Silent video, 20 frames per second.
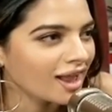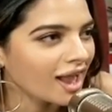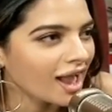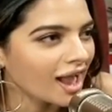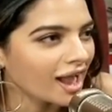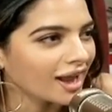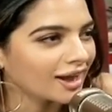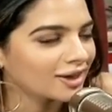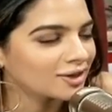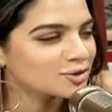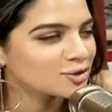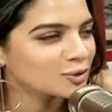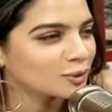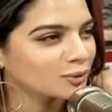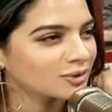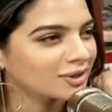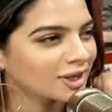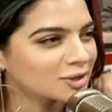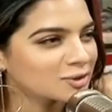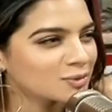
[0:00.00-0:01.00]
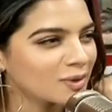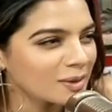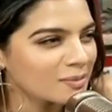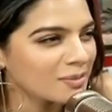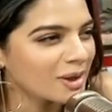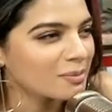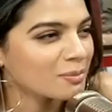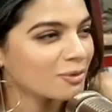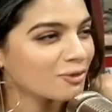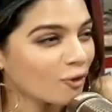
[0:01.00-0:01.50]
And so that's why
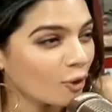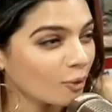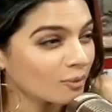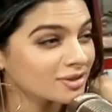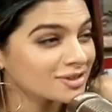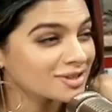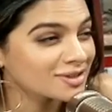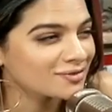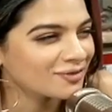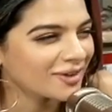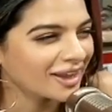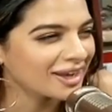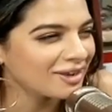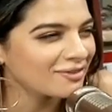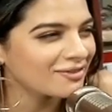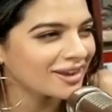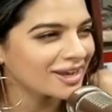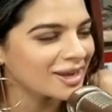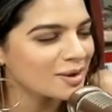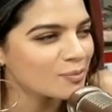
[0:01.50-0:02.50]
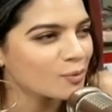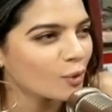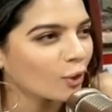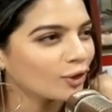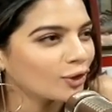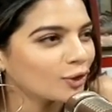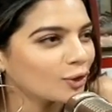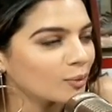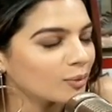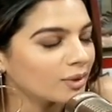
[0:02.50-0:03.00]
my performance is very, very
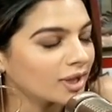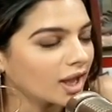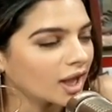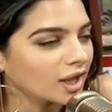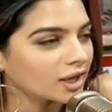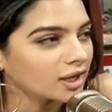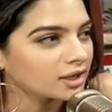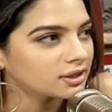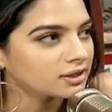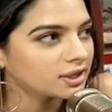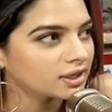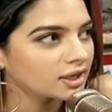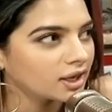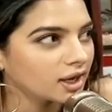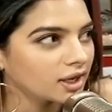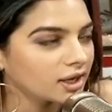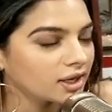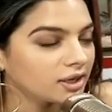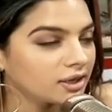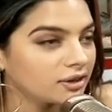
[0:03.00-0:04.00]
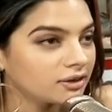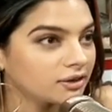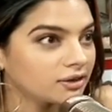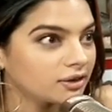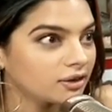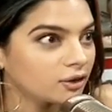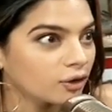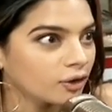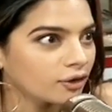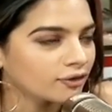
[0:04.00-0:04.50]
important to me. And I think I learned
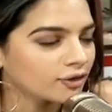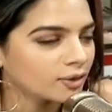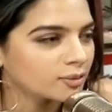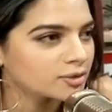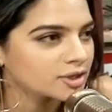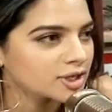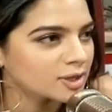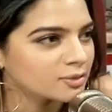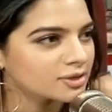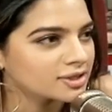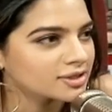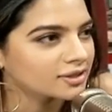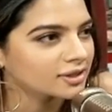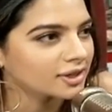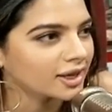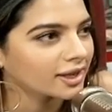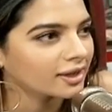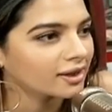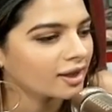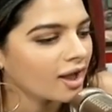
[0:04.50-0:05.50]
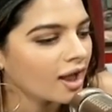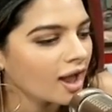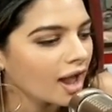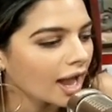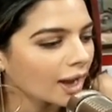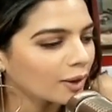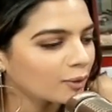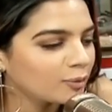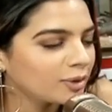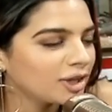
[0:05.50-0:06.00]
a lot from JB. So, like,
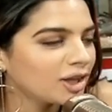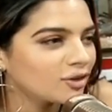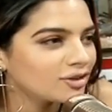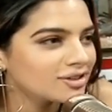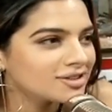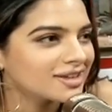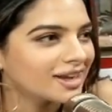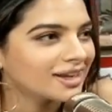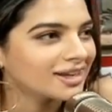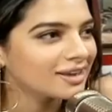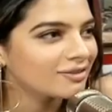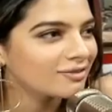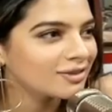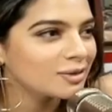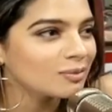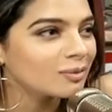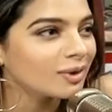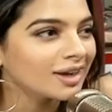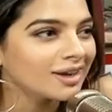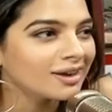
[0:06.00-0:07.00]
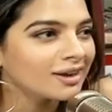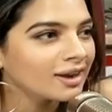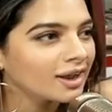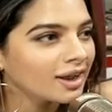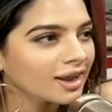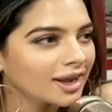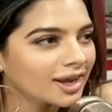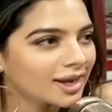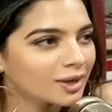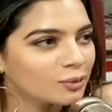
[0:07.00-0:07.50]
I'd be on set even when
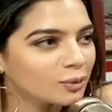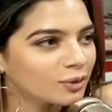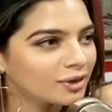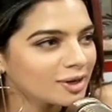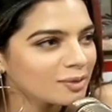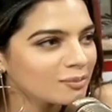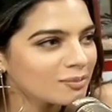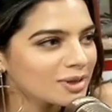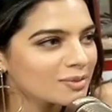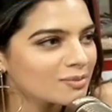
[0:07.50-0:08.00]
it wouldn't be